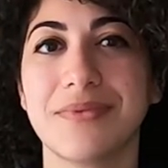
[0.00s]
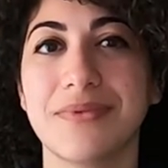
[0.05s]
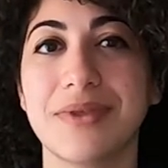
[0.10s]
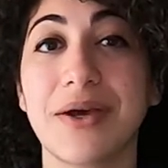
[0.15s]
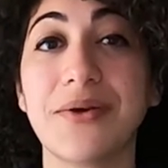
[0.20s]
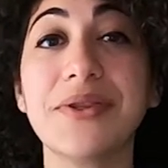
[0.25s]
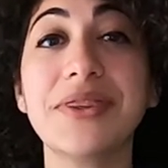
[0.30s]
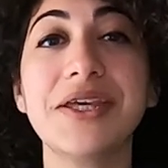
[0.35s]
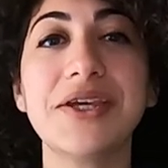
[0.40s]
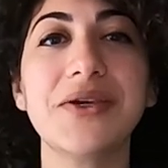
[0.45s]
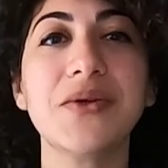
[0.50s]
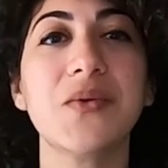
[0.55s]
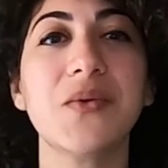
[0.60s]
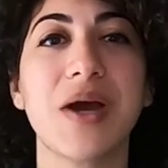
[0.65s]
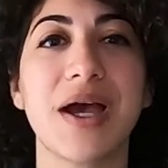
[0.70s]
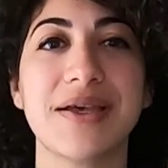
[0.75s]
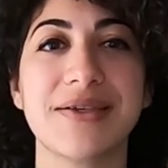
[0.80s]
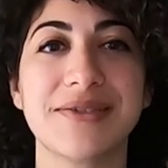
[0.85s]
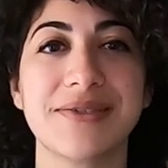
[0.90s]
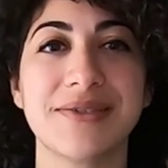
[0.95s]
Now, in the
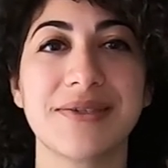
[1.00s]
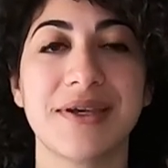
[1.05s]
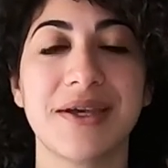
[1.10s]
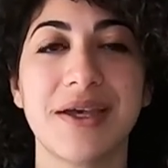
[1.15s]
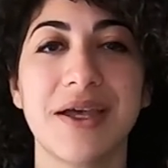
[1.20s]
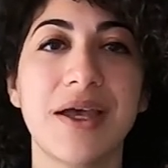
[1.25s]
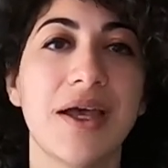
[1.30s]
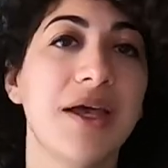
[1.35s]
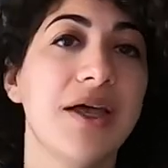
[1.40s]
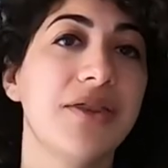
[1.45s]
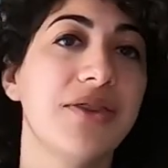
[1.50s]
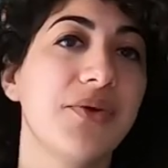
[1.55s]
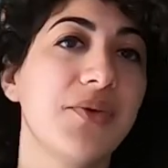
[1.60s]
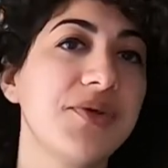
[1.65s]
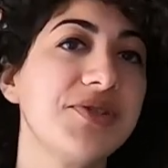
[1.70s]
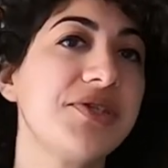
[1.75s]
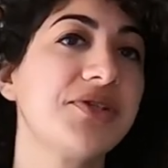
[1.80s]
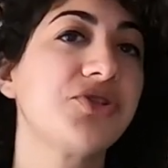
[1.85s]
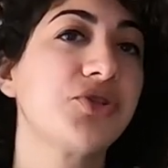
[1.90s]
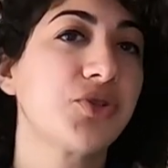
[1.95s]
US,
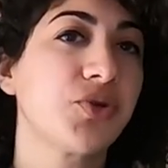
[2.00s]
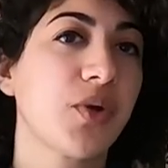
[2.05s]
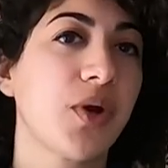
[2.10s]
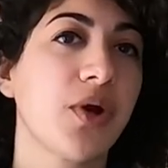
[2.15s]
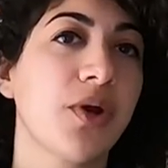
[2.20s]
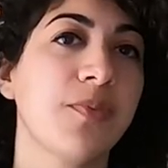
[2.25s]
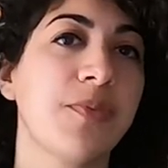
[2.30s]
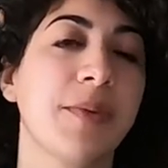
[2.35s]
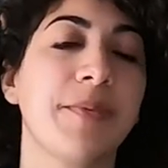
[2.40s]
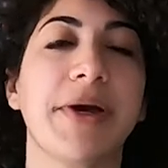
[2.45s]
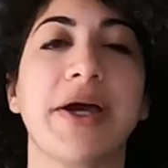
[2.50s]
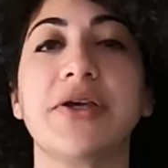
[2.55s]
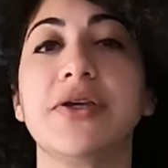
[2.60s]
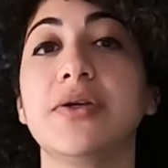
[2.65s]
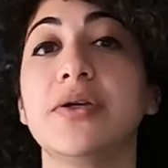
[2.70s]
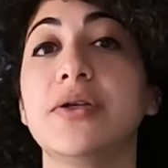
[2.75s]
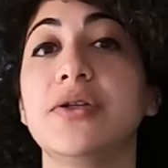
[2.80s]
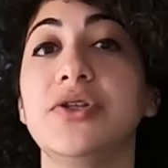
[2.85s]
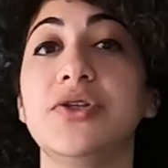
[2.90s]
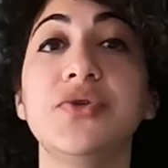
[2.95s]
there is a trope about
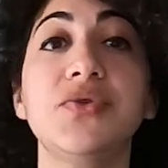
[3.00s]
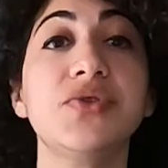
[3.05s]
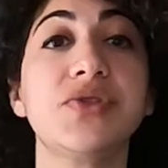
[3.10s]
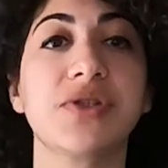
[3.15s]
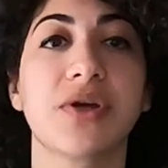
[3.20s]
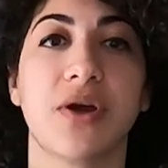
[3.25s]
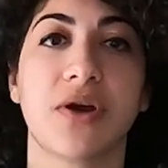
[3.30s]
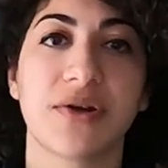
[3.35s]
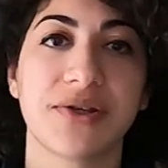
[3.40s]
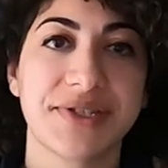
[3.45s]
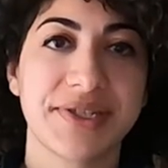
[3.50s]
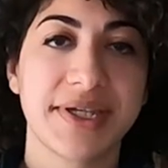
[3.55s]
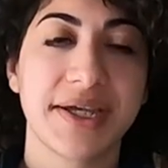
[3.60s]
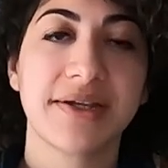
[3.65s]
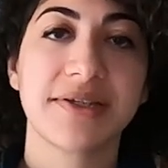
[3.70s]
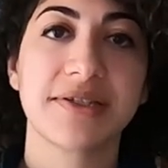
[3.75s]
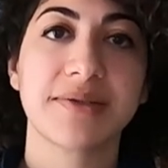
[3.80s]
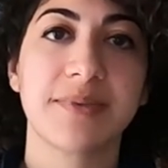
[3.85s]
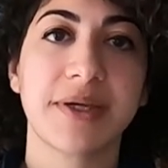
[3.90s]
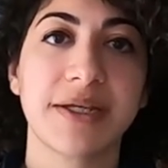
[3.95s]
used car
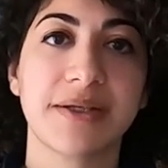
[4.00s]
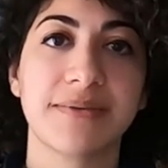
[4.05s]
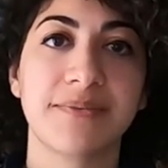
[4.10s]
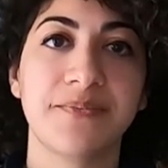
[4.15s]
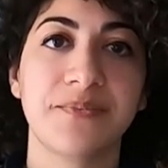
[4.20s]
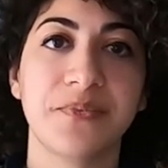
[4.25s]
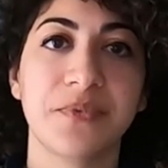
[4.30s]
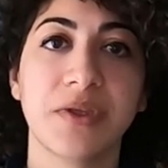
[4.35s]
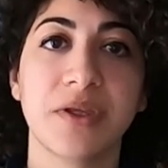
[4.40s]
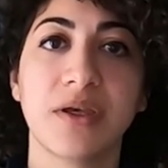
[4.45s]
salesmen